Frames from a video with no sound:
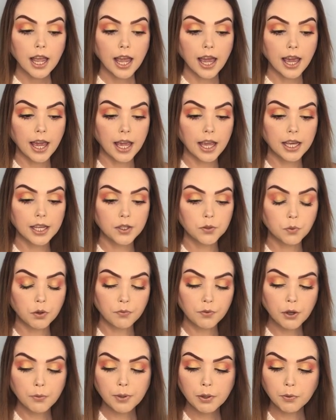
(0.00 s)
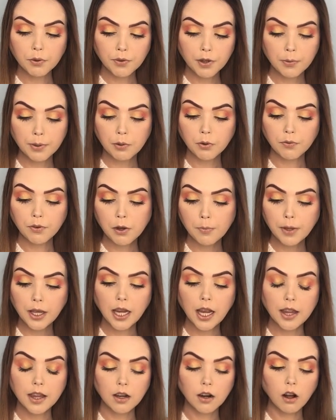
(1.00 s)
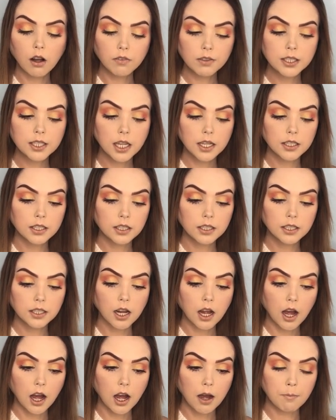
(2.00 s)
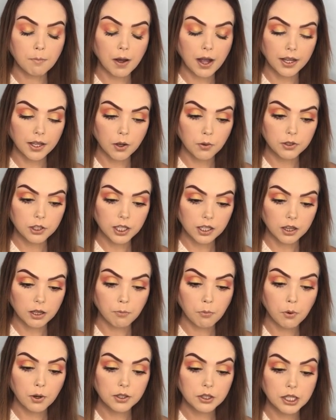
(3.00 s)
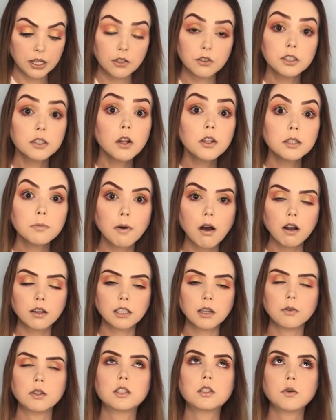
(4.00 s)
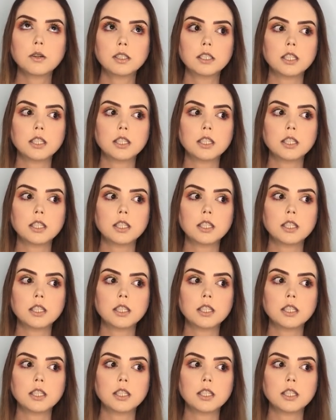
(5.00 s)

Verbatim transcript: And we're filming, we're filming, we're filming, and then all of a sudden, um, I go check on the porch, and there's an old box, and I am so